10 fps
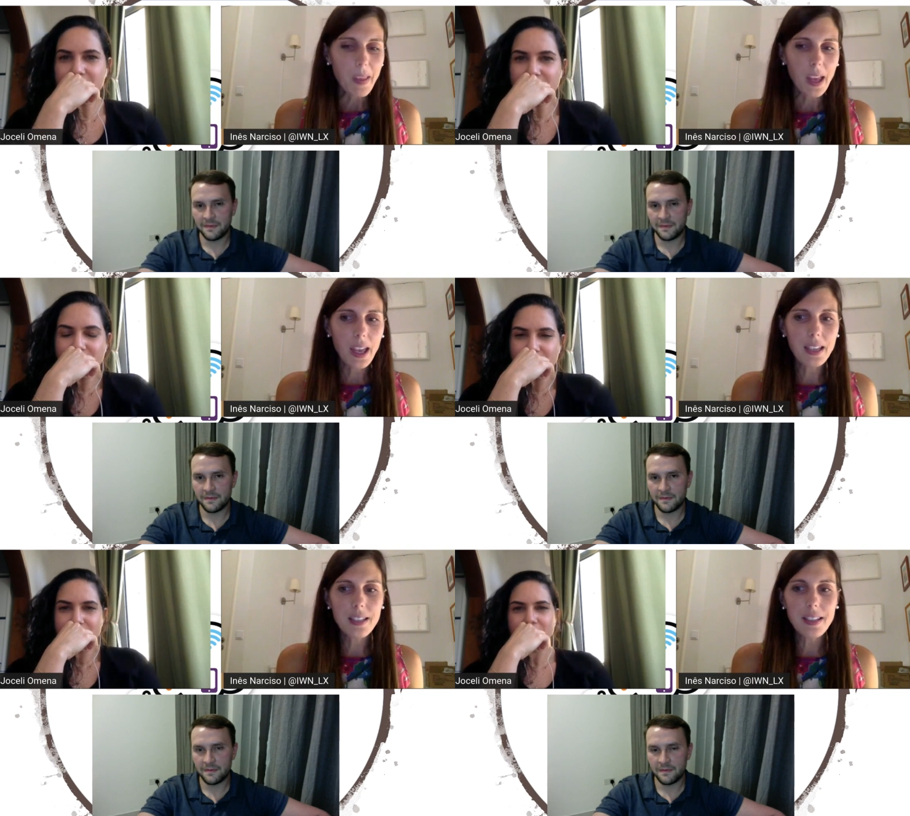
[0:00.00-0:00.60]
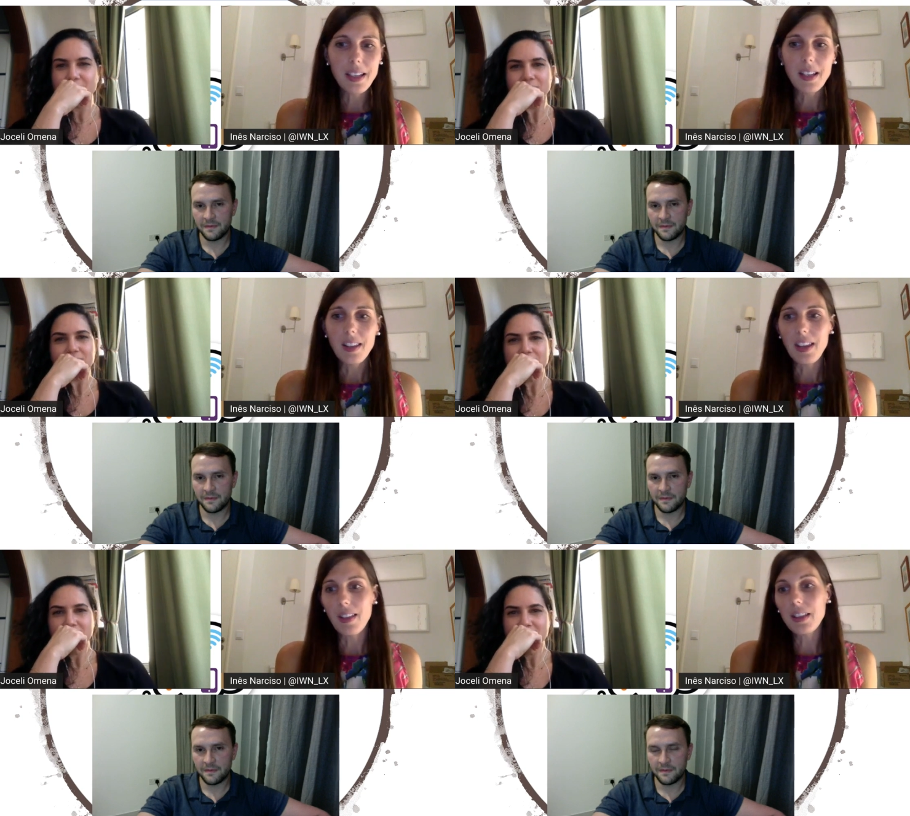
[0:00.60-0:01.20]
Speaker 1: and
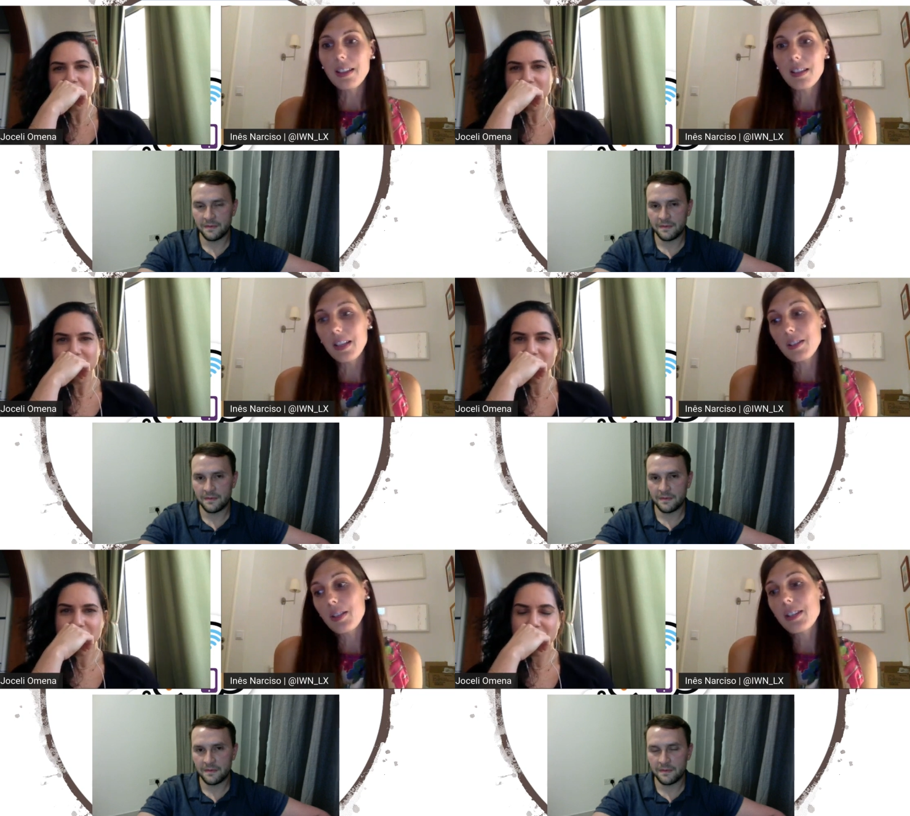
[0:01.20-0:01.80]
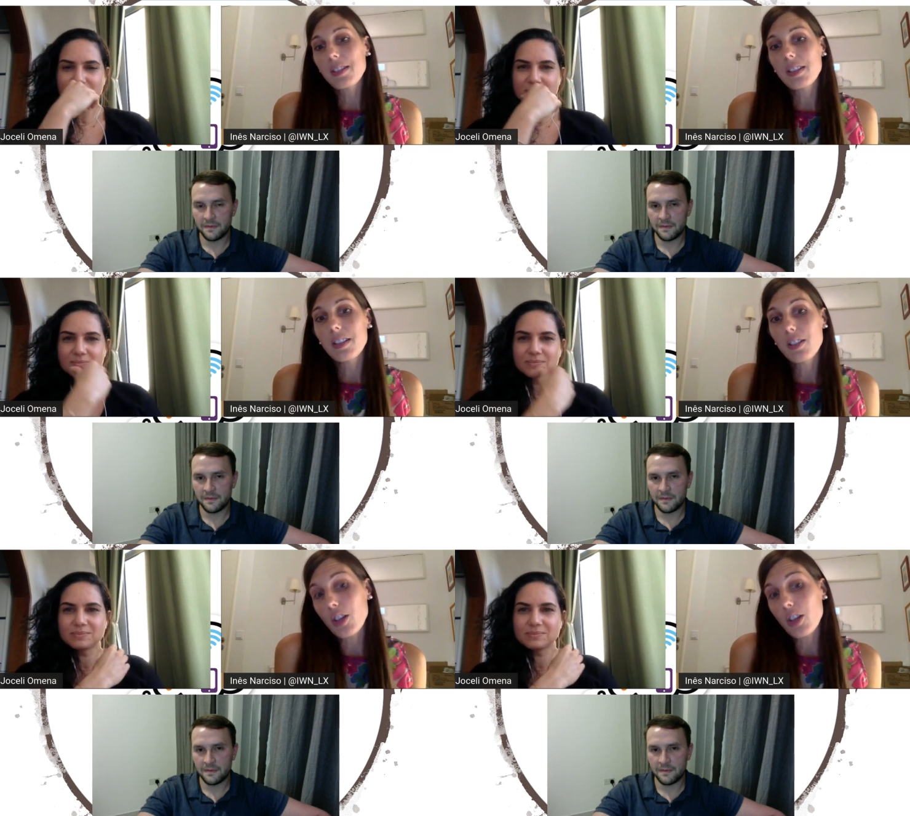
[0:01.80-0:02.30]
yeah that that that's an,